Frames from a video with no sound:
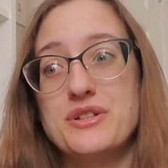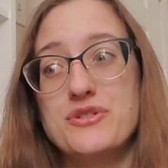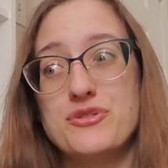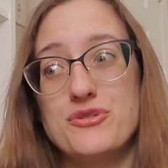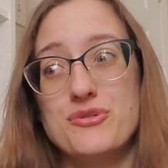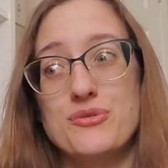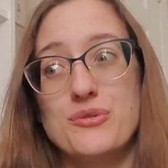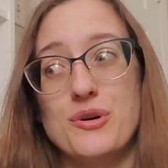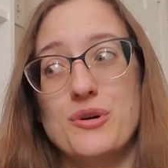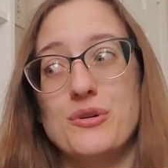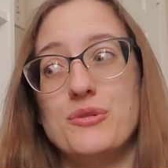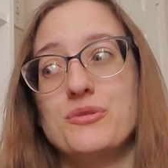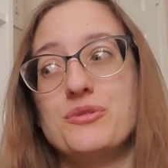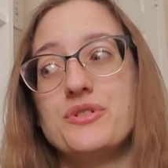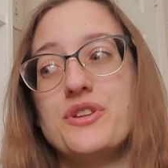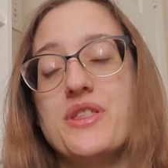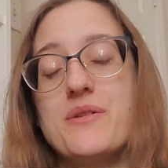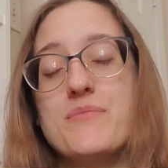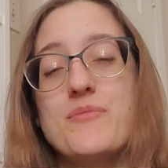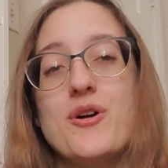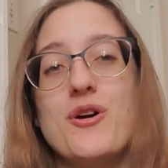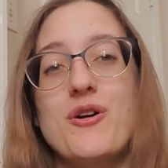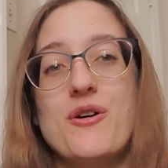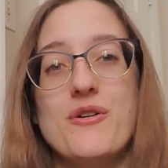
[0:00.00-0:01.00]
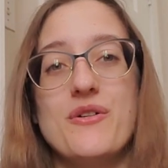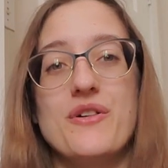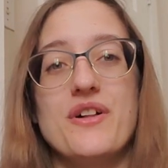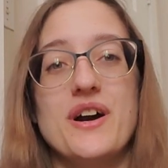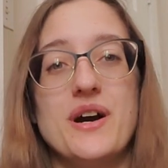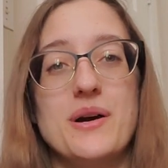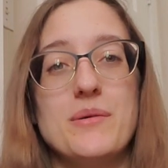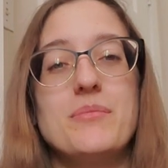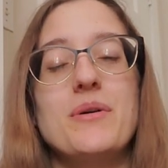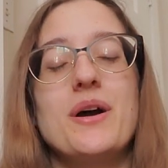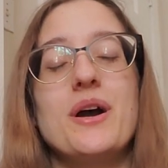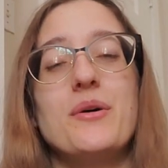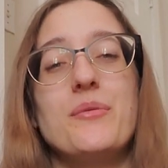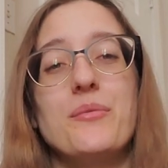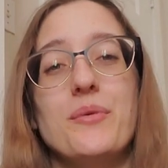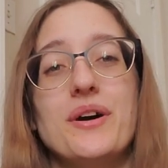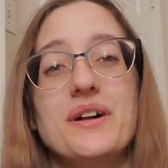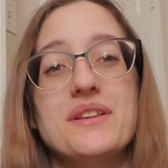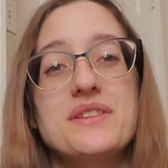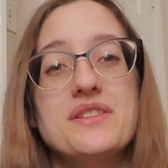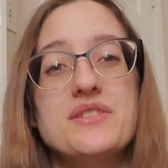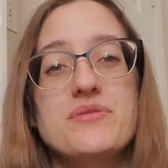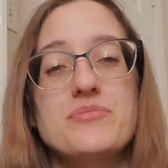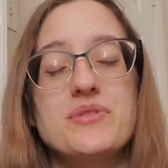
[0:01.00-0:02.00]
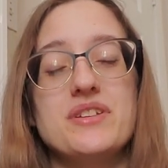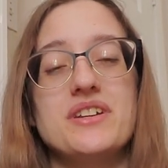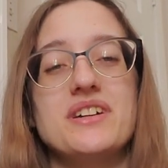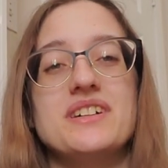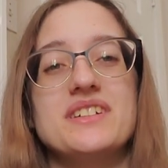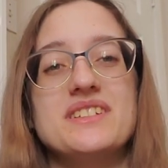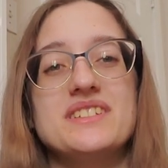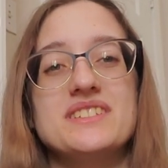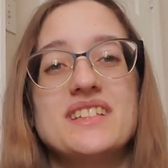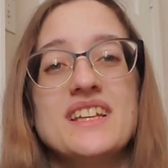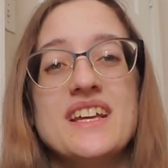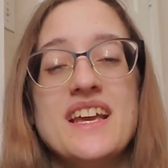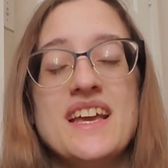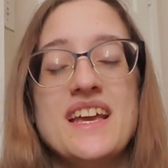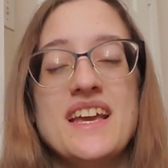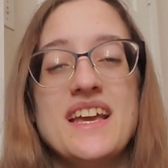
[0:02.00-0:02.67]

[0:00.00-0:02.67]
to hold them all up at once because